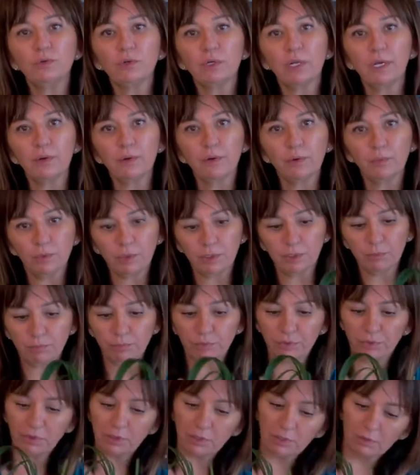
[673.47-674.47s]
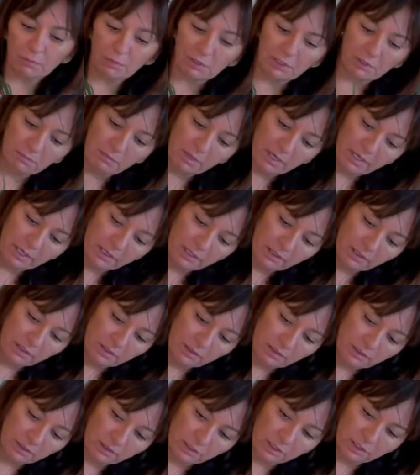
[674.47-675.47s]
Now I want to put them in my
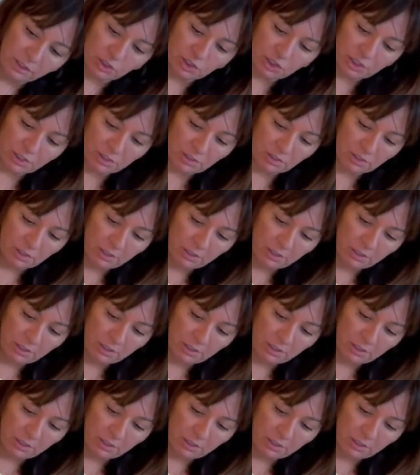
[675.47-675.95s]
kitchen.